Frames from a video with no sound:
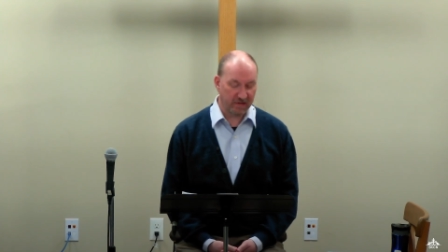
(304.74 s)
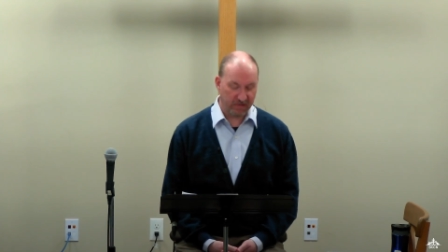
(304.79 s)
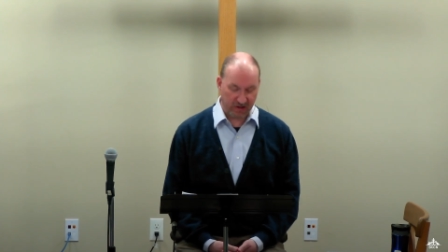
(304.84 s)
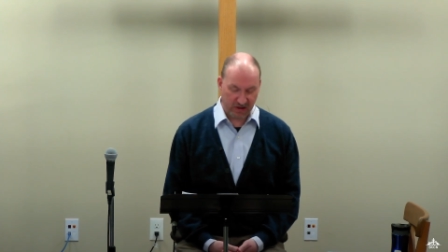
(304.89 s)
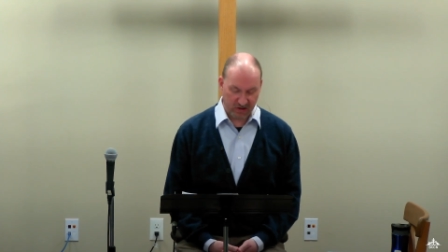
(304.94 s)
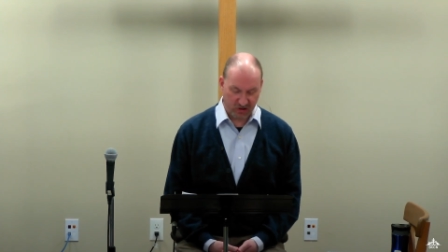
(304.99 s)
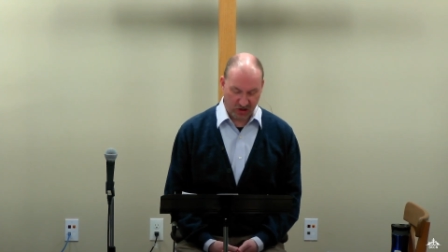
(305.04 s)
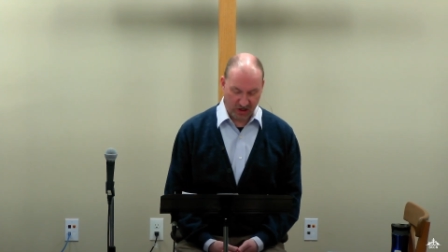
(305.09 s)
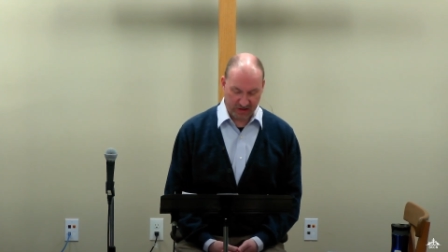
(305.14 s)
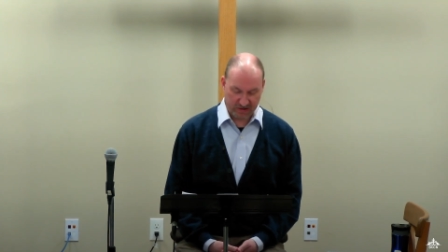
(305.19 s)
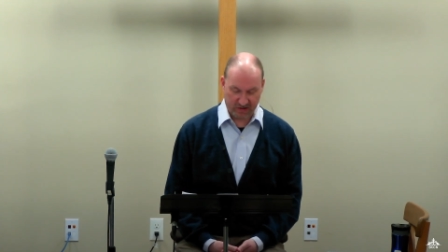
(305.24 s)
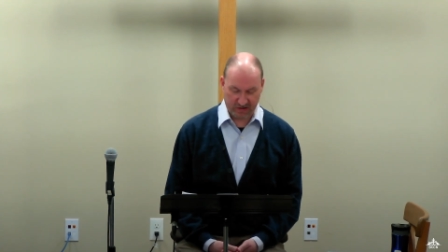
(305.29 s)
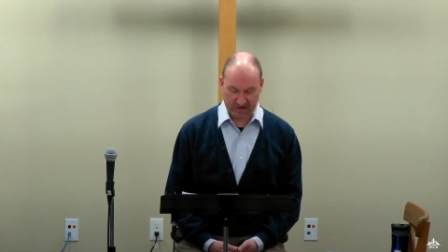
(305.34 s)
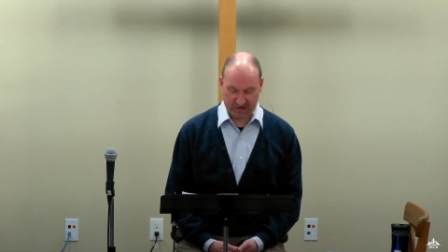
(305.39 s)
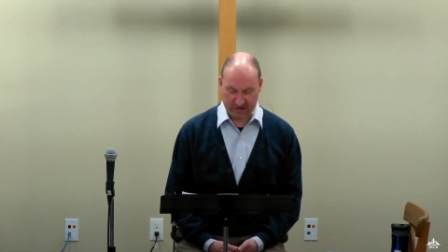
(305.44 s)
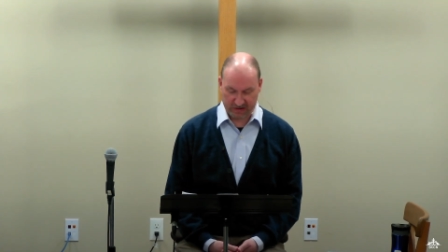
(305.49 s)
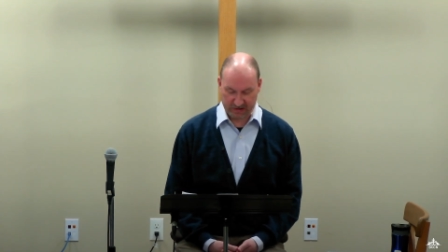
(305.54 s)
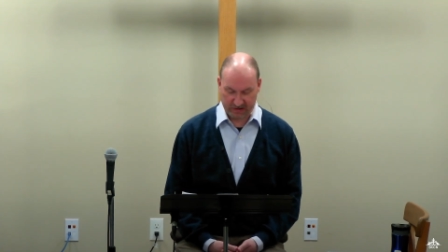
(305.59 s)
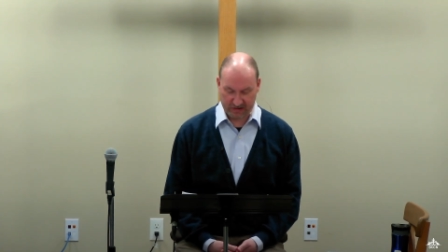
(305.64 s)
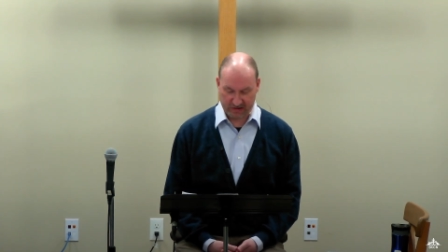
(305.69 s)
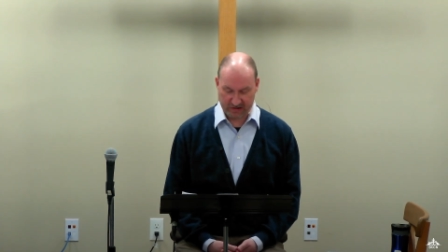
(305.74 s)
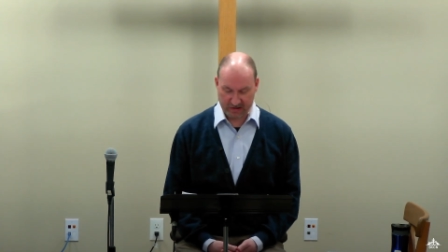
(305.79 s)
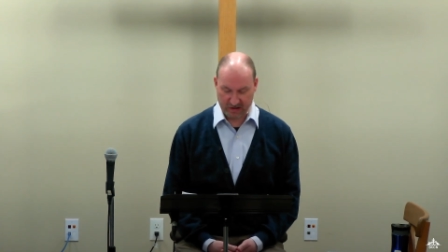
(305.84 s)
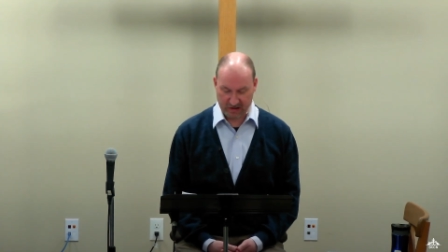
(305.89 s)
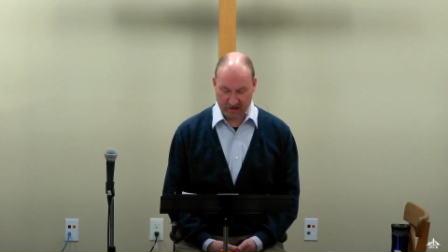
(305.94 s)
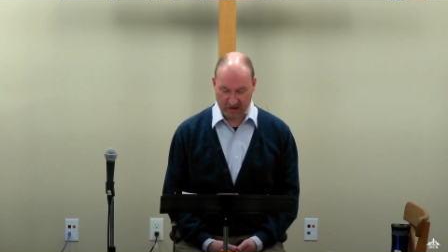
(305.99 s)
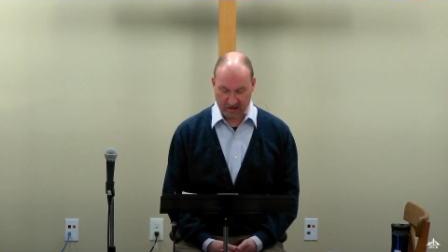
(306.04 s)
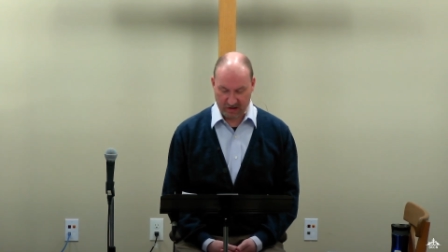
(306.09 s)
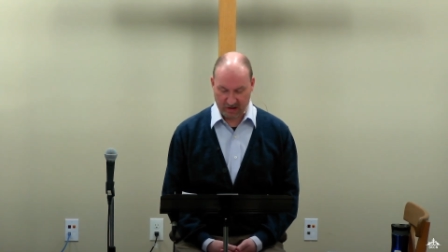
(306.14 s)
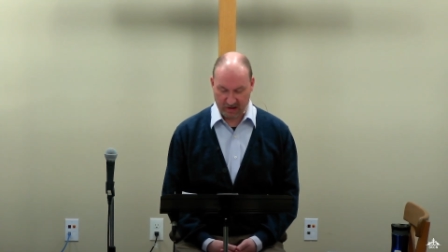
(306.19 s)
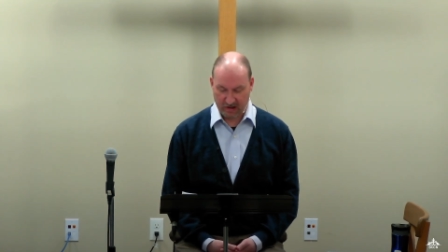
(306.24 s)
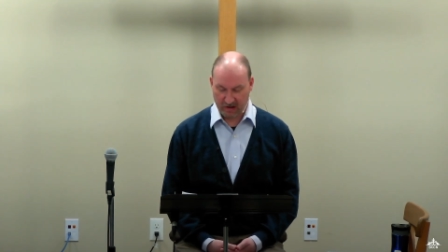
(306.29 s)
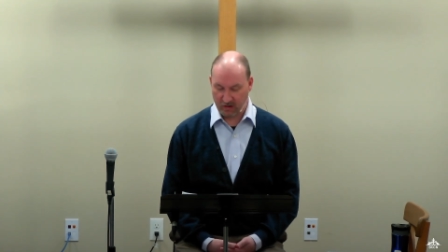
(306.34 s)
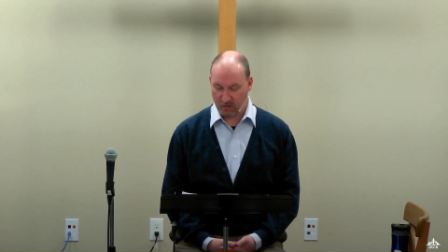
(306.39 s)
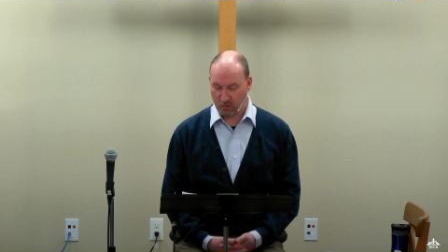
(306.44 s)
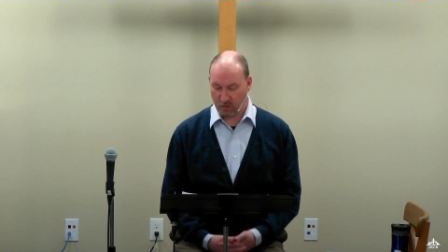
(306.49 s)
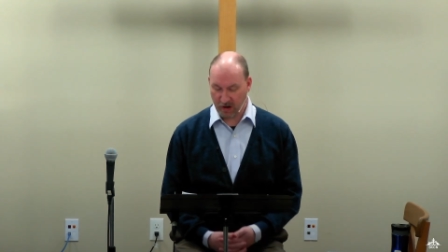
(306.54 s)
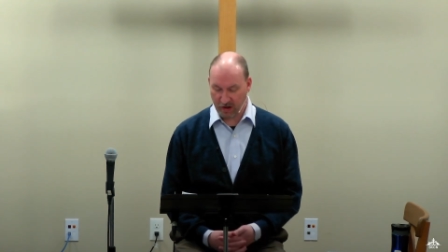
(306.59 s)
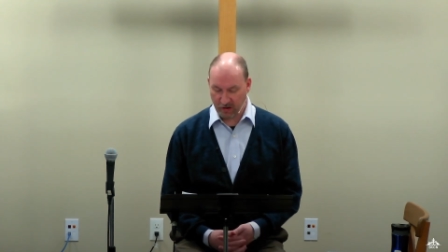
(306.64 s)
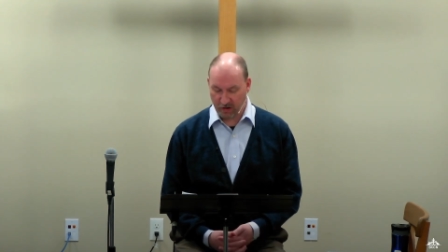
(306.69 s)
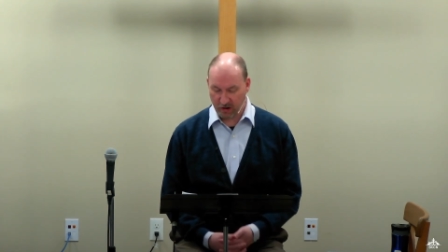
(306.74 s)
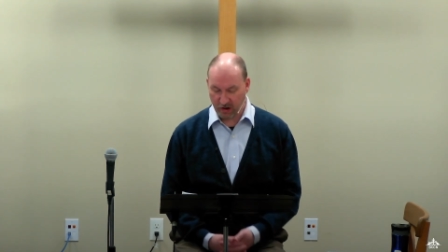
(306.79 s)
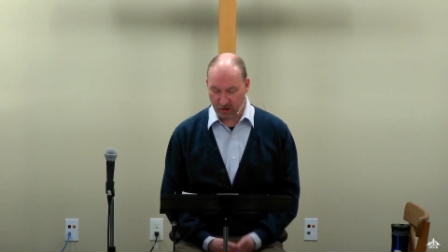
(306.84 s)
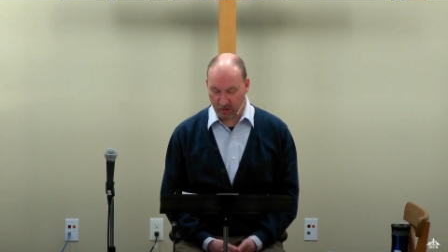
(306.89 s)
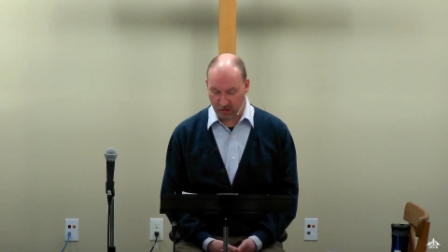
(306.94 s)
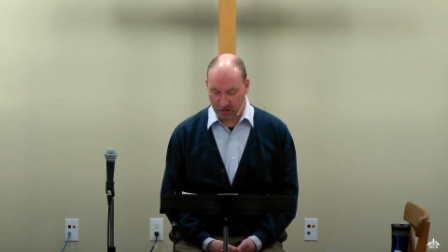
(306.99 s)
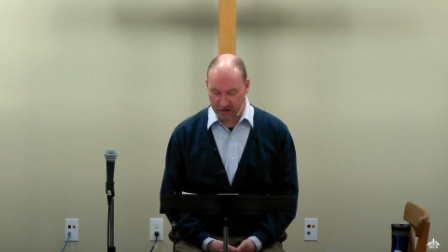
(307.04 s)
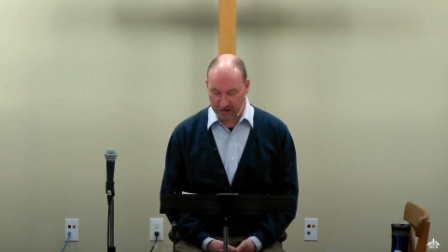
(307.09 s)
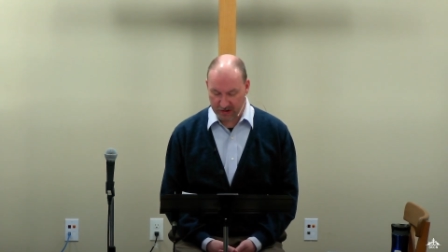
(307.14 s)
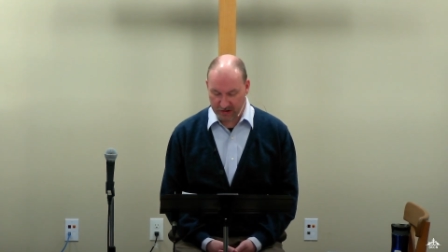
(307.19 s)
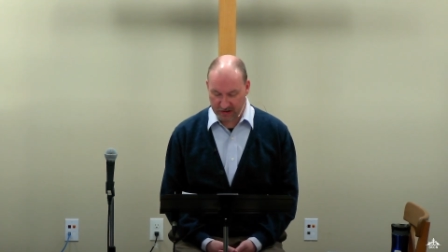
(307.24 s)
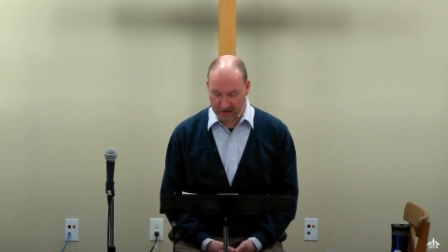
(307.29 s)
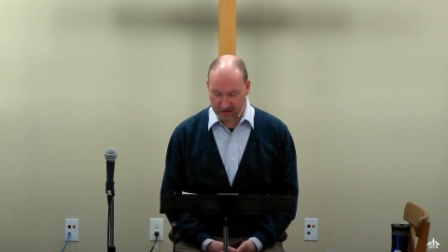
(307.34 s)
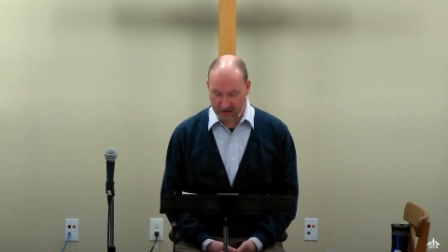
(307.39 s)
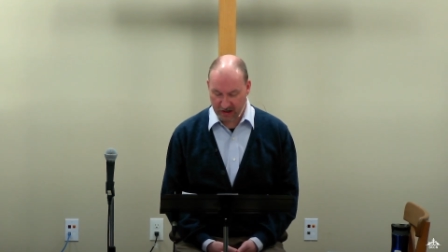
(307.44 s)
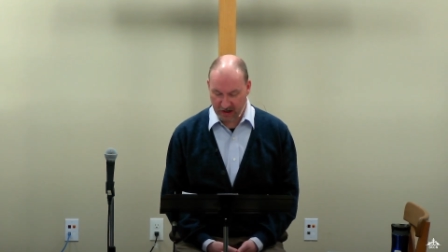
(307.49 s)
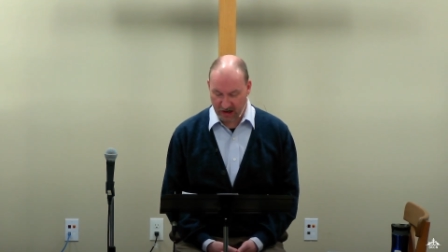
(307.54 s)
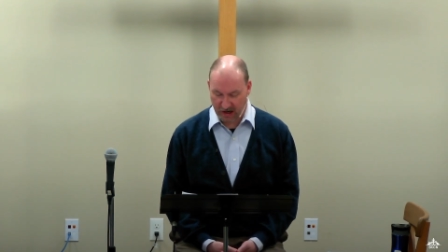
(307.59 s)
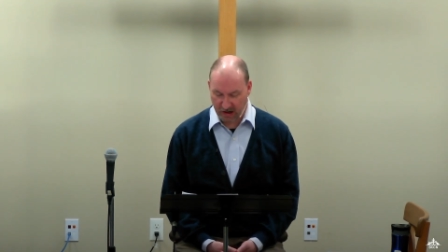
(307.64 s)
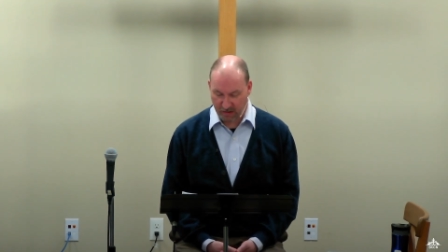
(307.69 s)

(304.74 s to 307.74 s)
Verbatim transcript: injustices, whether it was uh,